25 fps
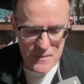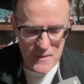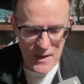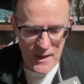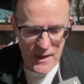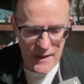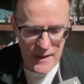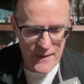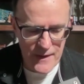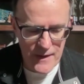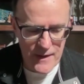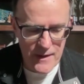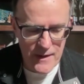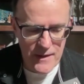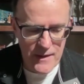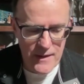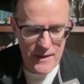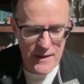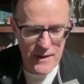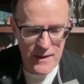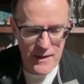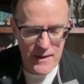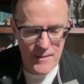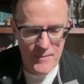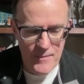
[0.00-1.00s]
And
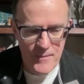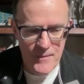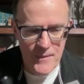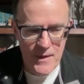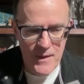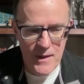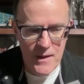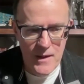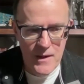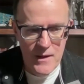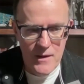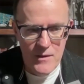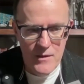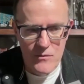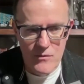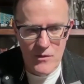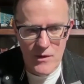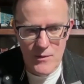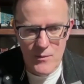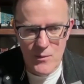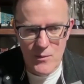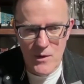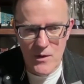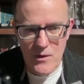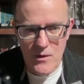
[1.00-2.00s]
then
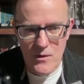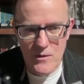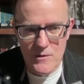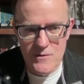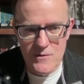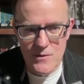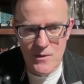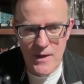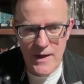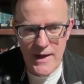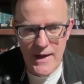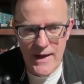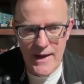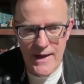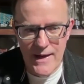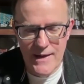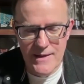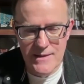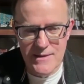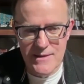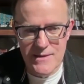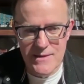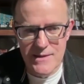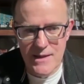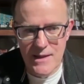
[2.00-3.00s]
Runway also
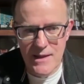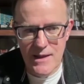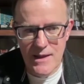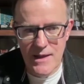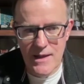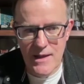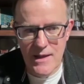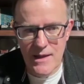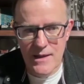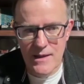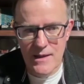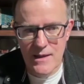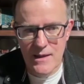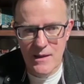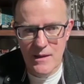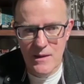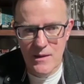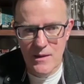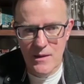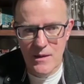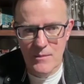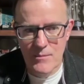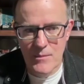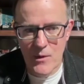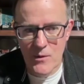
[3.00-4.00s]
has
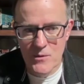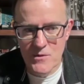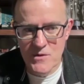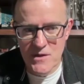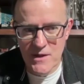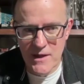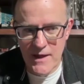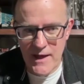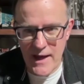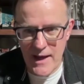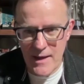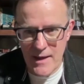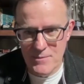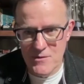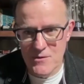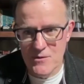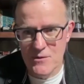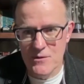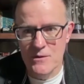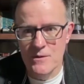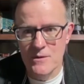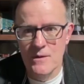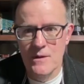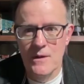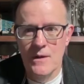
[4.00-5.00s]
motion
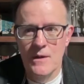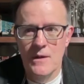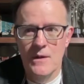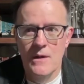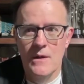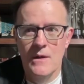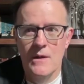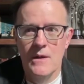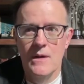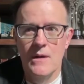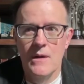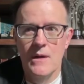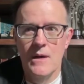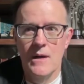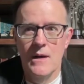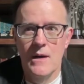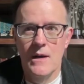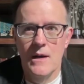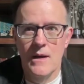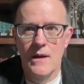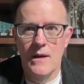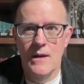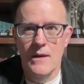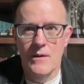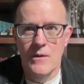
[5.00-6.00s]
capture
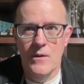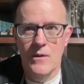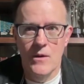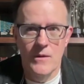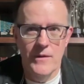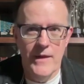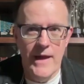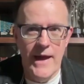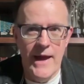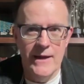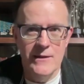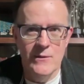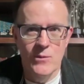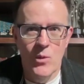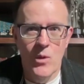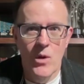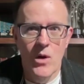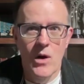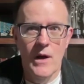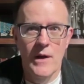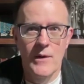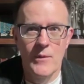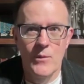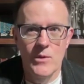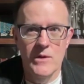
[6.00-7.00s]
called Act
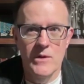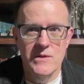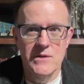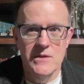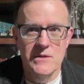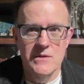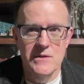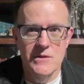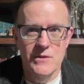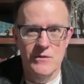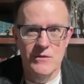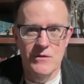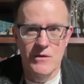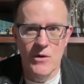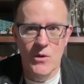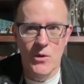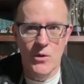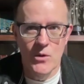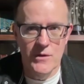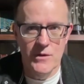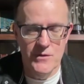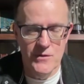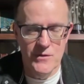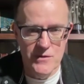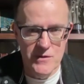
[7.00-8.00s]
One, which is you
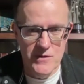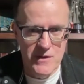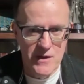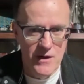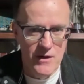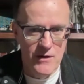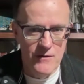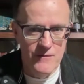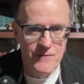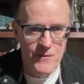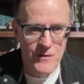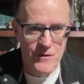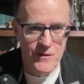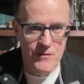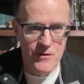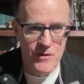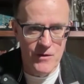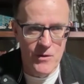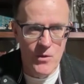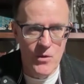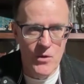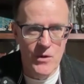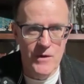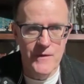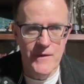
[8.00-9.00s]
record yourself or you
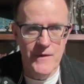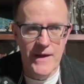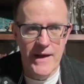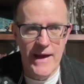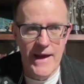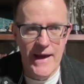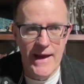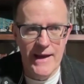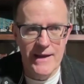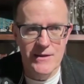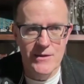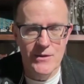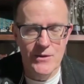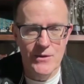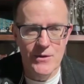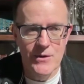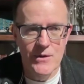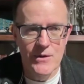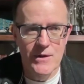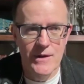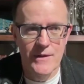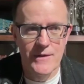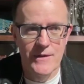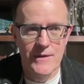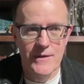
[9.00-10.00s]
record the
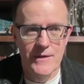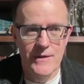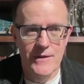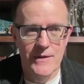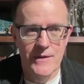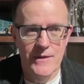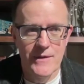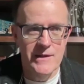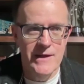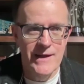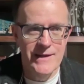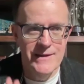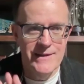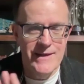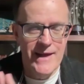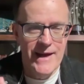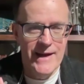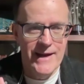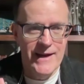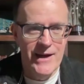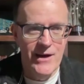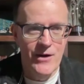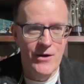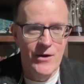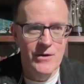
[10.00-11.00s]
actor, and then it'll take
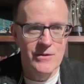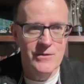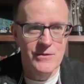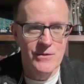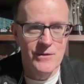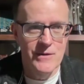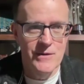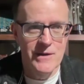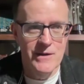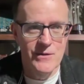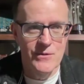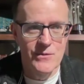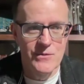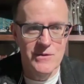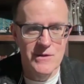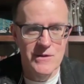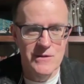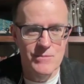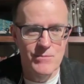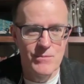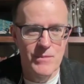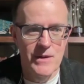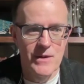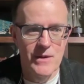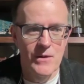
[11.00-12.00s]
that character that you
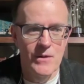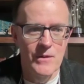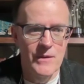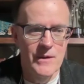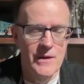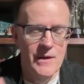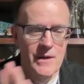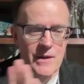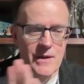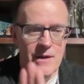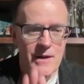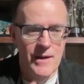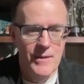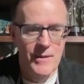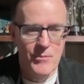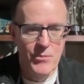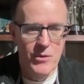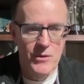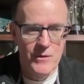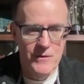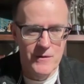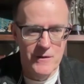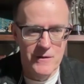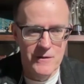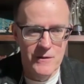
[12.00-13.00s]
just built and
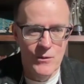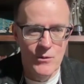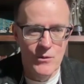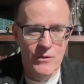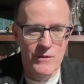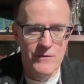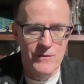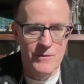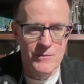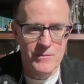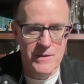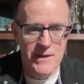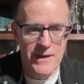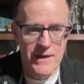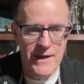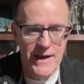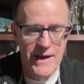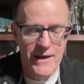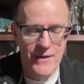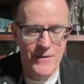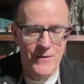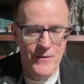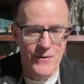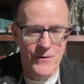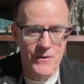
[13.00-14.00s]
put the two of them
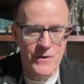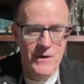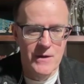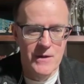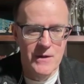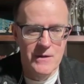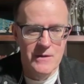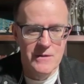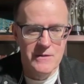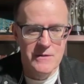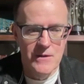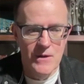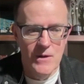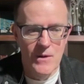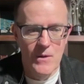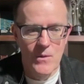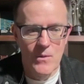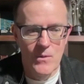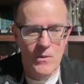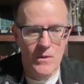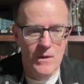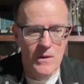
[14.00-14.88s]
together. So,